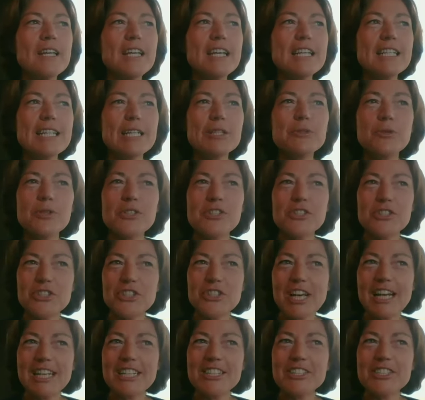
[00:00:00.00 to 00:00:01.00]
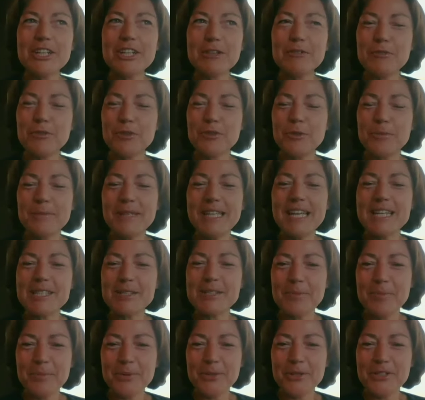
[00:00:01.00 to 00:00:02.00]
that was challenging for me as
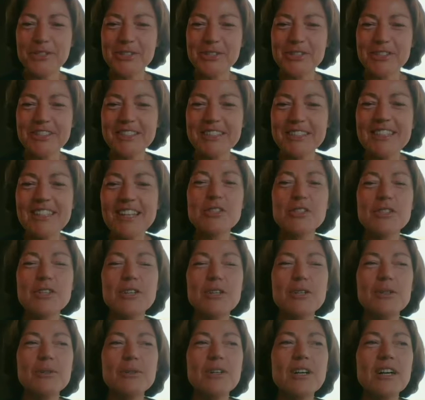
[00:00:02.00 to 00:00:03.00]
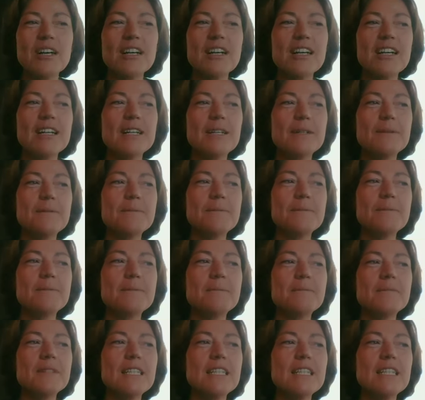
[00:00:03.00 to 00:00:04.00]
a person. So
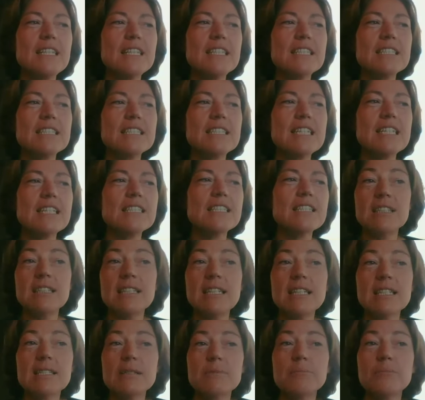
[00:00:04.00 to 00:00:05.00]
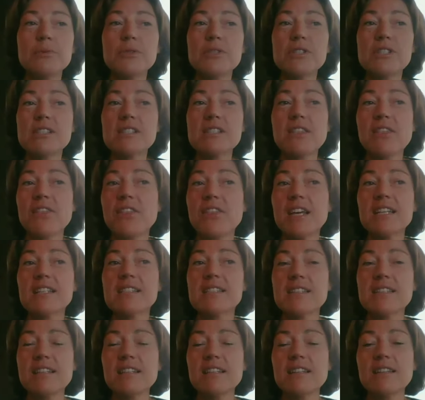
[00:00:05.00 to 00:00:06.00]
that it puts
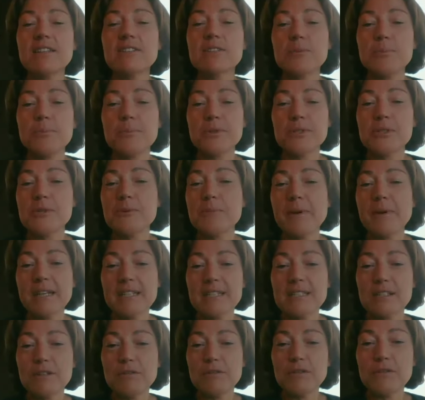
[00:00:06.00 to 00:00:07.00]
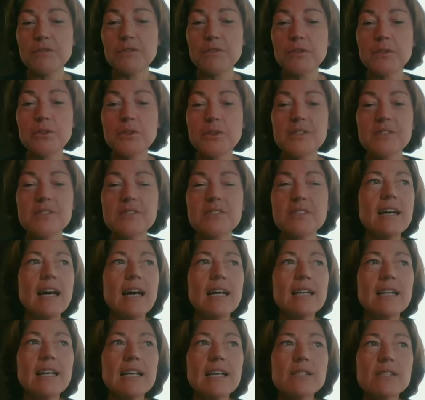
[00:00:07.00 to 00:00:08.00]
things in another perspective, of course.
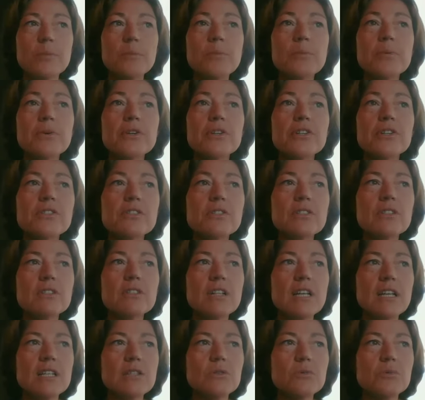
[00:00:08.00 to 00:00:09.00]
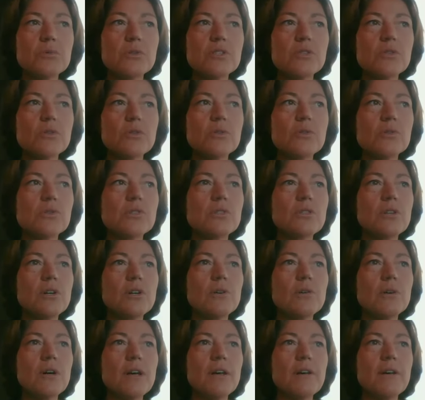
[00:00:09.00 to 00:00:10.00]
And as a person, it was
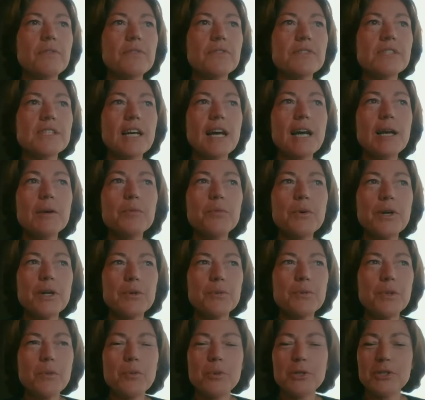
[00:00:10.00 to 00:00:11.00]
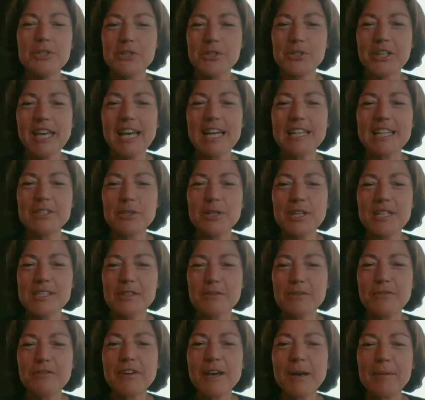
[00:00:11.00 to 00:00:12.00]
also a time where we were together as
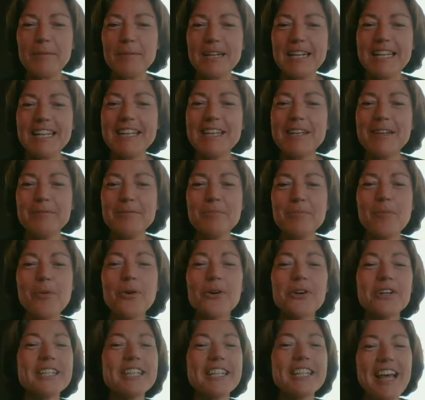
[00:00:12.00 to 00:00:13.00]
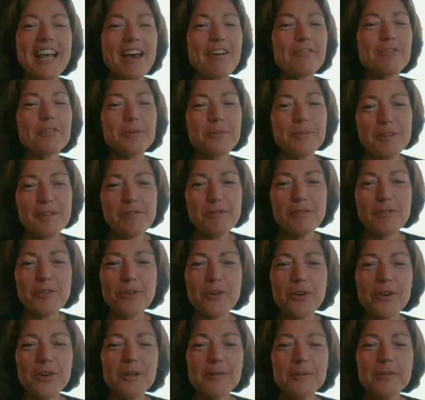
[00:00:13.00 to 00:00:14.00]
a family more than ever
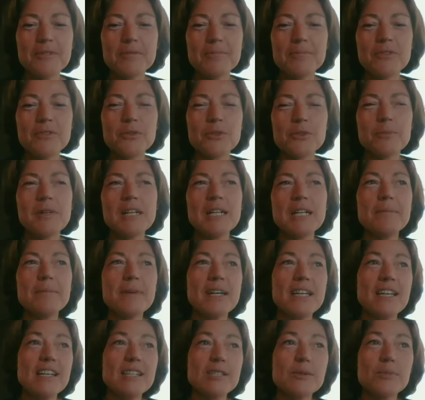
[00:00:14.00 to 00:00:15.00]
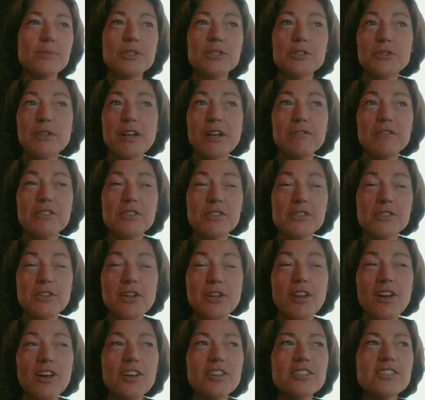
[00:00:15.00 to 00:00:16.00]
before. Normally, my husband travels a
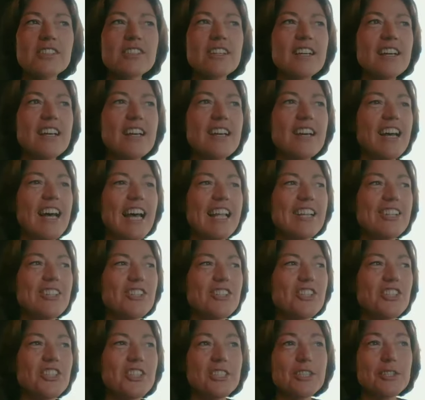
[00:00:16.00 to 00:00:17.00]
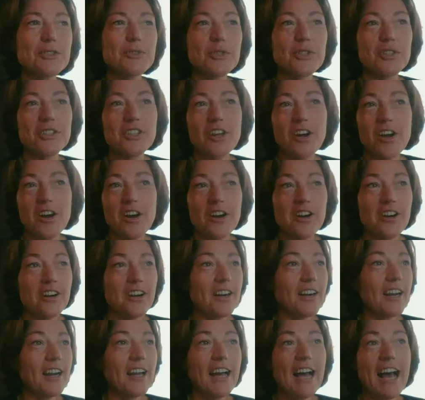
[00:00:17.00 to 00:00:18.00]
lot and the children
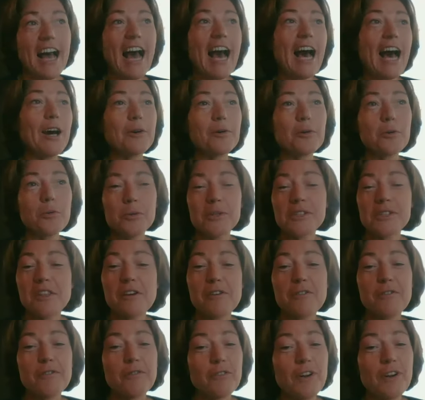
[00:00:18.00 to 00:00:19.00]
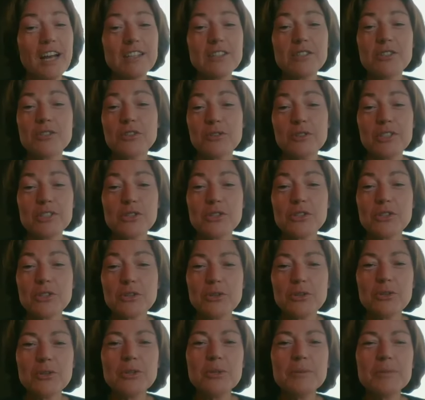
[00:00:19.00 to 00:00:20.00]
are out with their friends or at
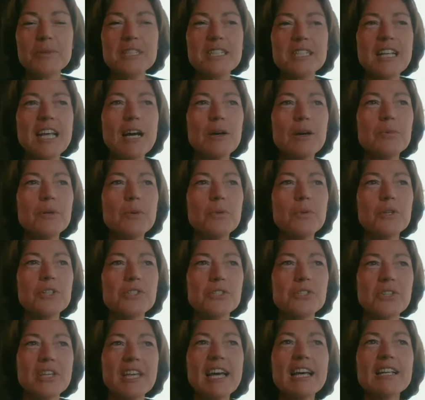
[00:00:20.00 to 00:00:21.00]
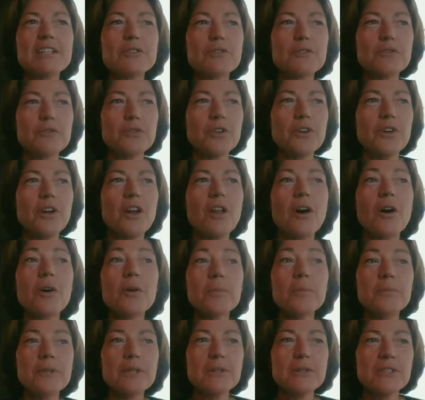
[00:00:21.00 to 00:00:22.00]
school. But now we were together for a
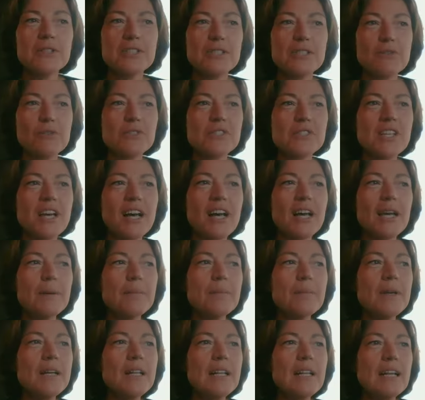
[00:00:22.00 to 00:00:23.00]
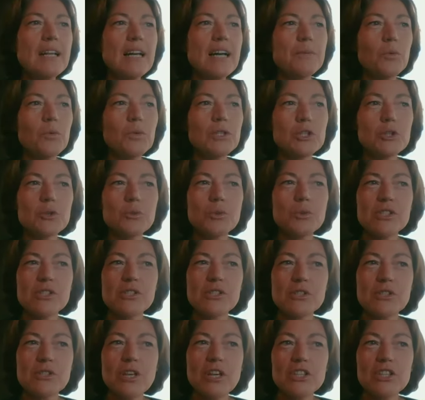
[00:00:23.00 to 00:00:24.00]
long period of time, which
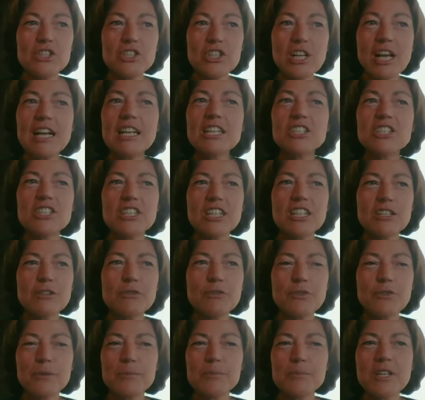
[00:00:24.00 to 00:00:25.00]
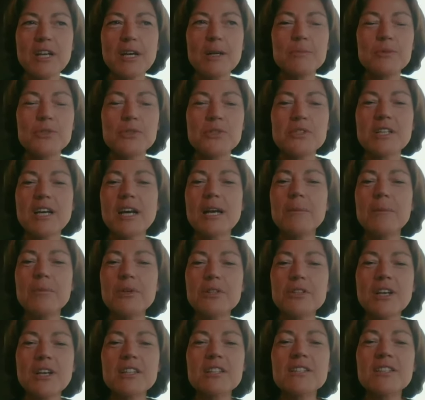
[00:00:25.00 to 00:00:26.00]
was challenging from time to time.
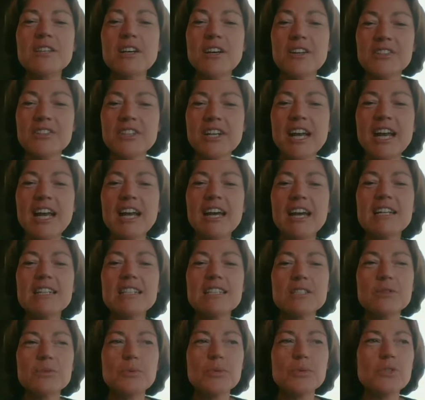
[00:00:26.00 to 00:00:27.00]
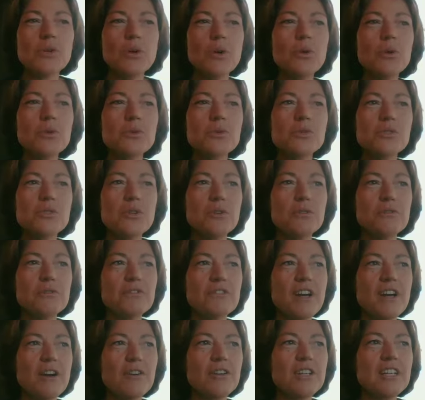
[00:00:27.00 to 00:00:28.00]
But on the other hand, it was also
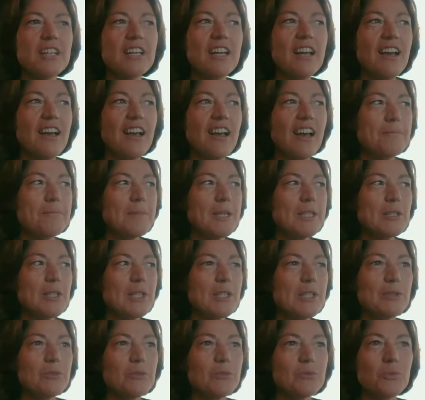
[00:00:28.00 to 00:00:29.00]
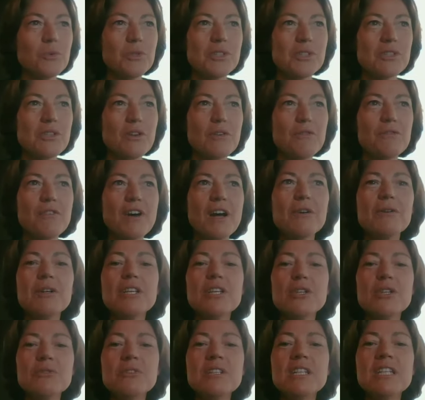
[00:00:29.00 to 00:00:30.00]
it was a very
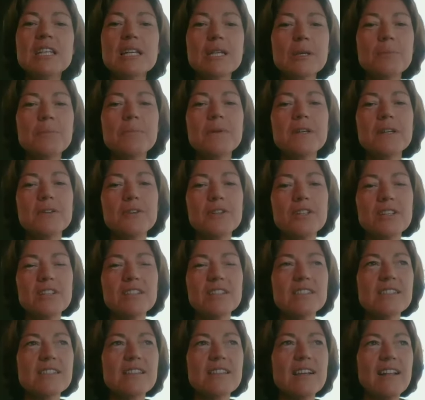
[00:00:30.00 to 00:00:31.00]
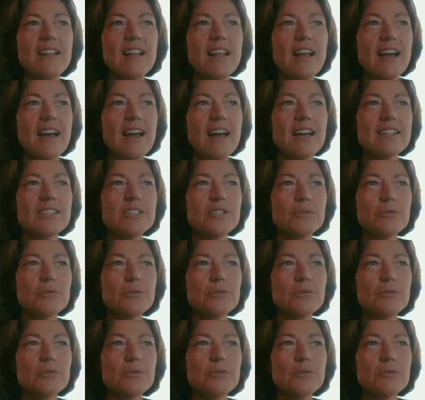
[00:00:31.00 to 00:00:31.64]
unique period. And